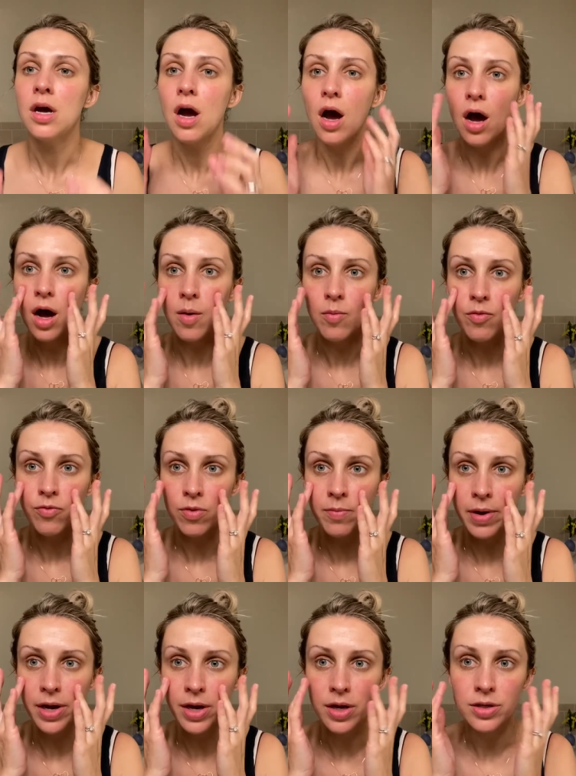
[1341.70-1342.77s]
from
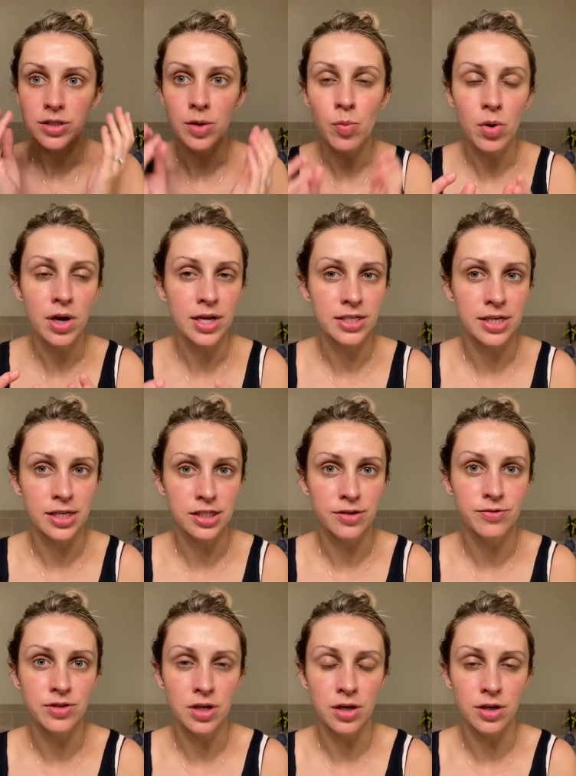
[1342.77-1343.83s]
my somewhat excessive
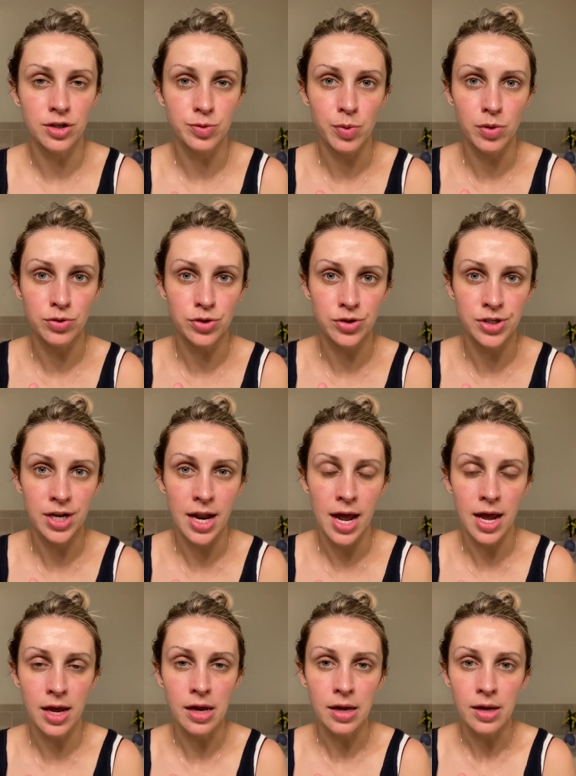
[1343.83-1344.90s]
sun exposure
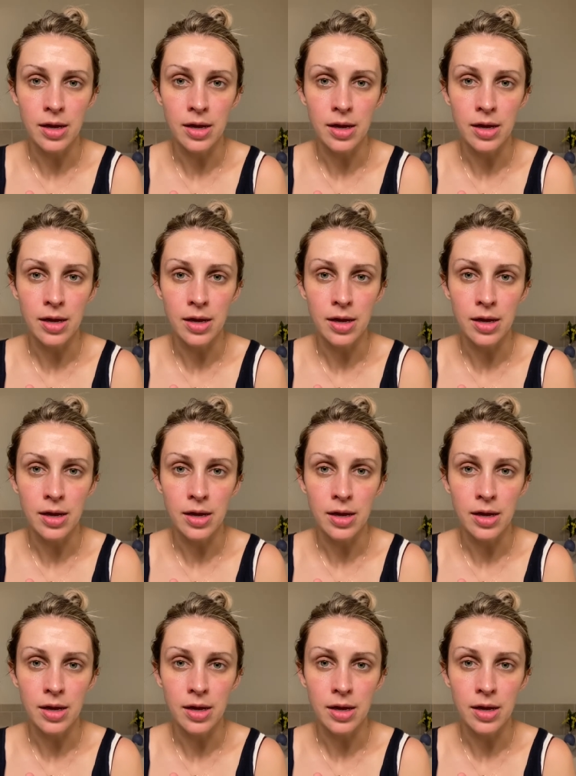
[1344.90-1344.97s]
today.